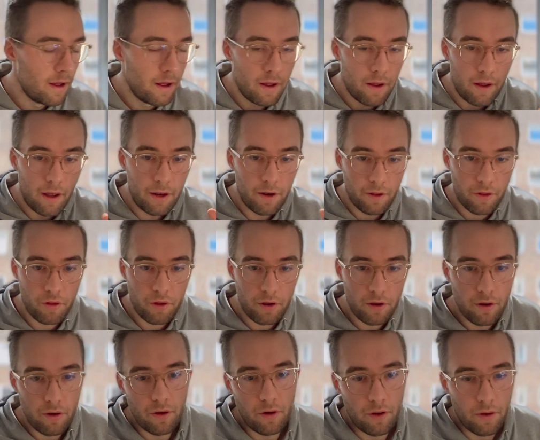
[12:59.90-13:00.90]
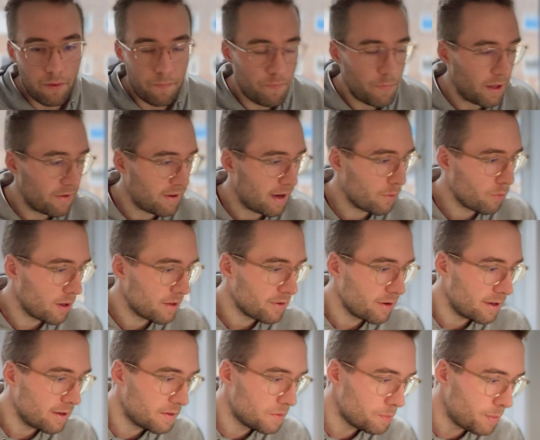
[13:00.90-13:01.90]
Another attack vector
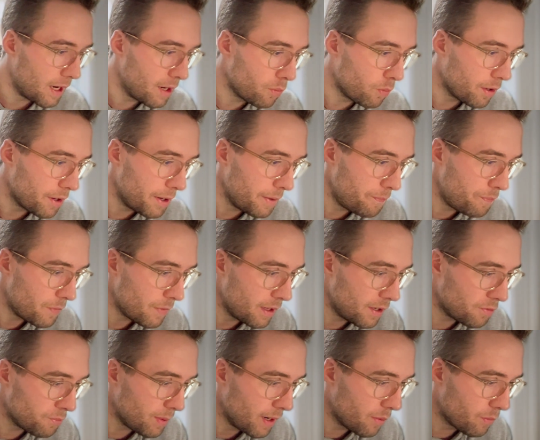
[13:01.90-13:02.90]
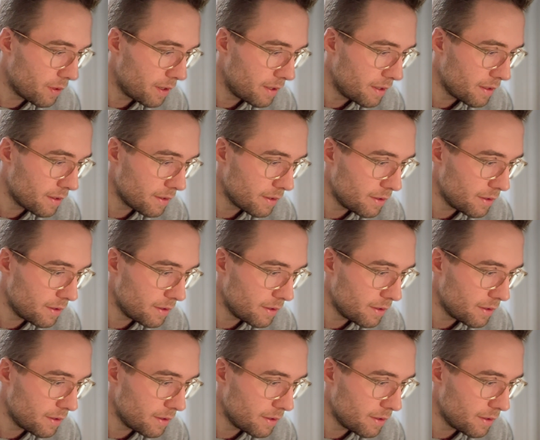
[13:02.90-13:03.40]
is spyware, and spyware